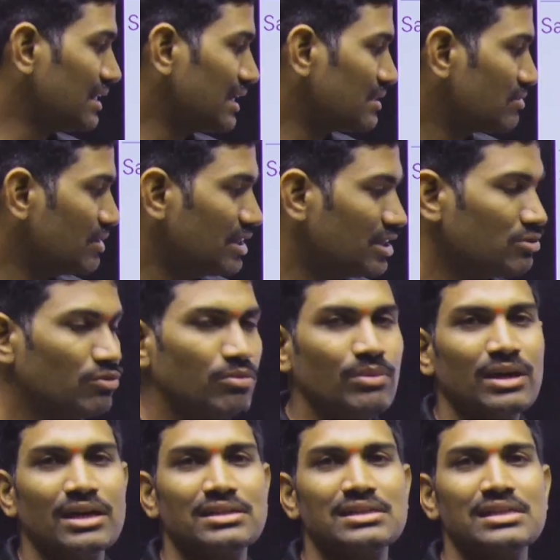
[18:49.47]
That's why it is
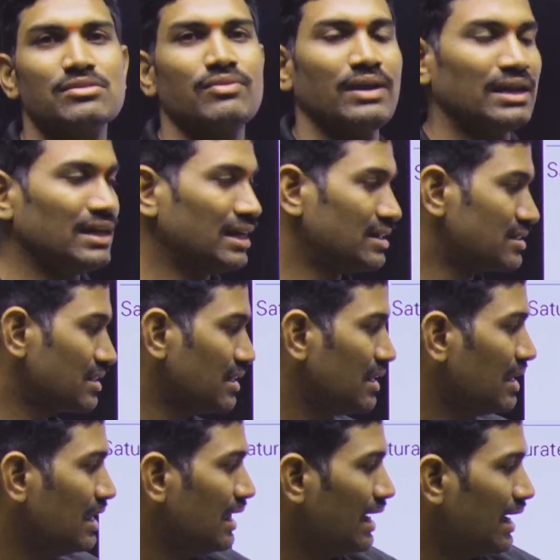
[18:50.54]
omega 6 fatty acid.
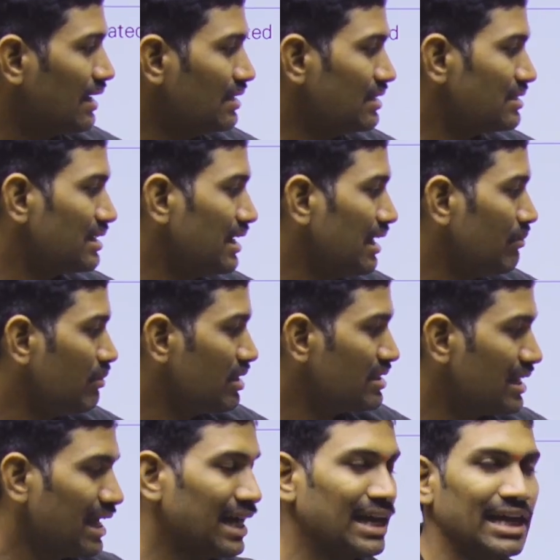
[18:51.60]
And its name is
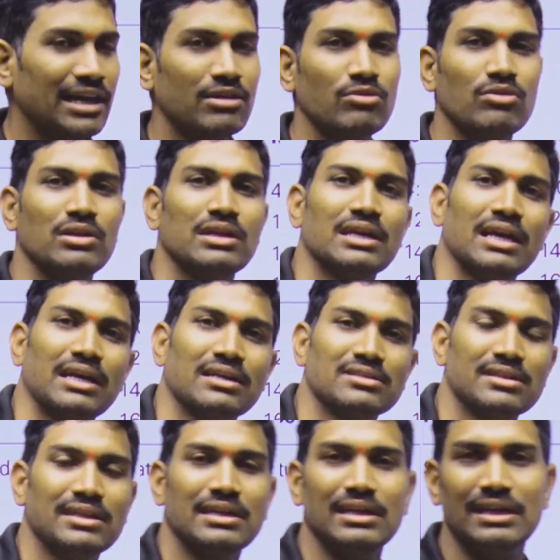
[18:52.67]
arachidonic
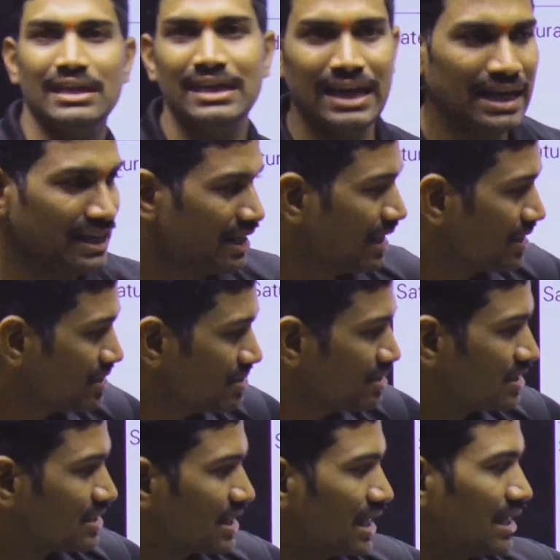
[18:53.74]
acid. AA is the
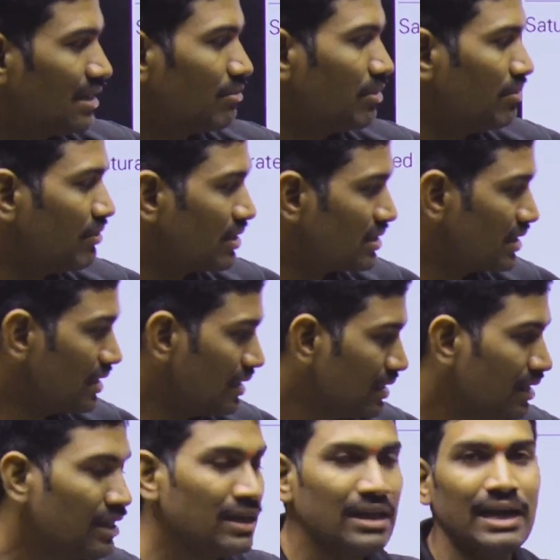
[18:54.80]
standard abbreviation,
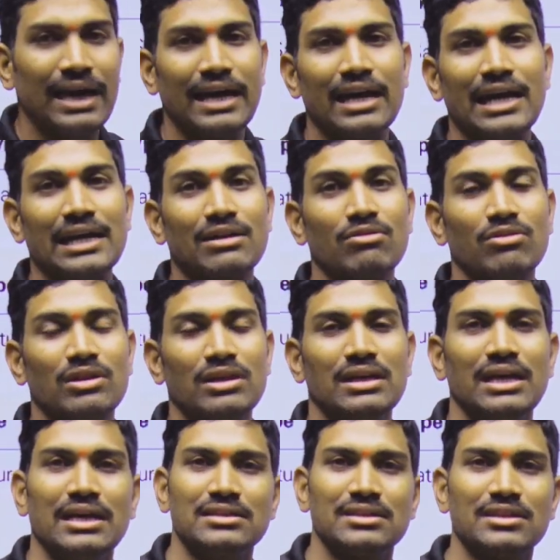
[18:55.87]
arachidonic
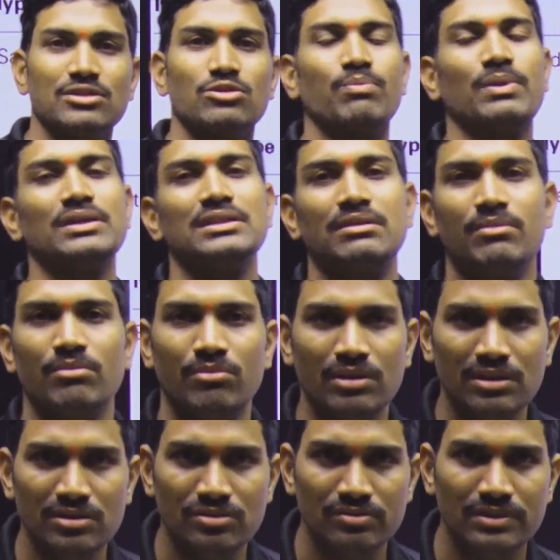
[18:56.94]
acid. So please remember
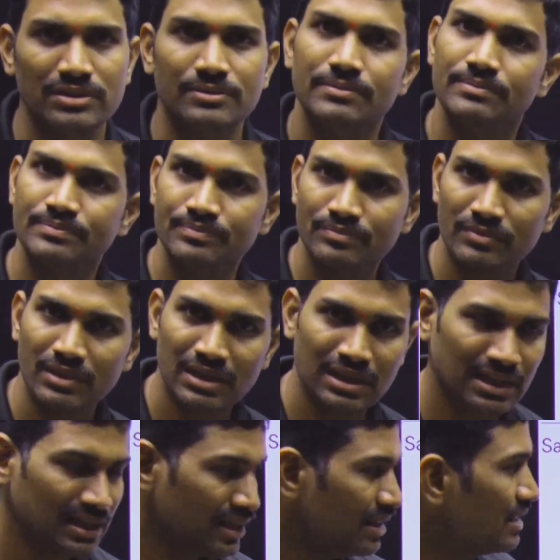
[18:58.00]
this.
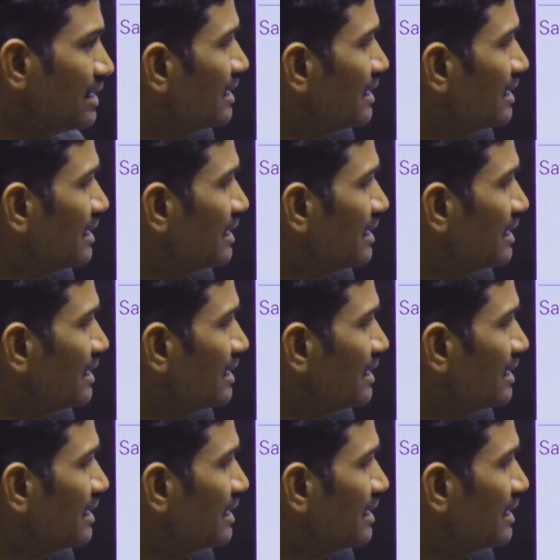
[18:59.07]
Clear?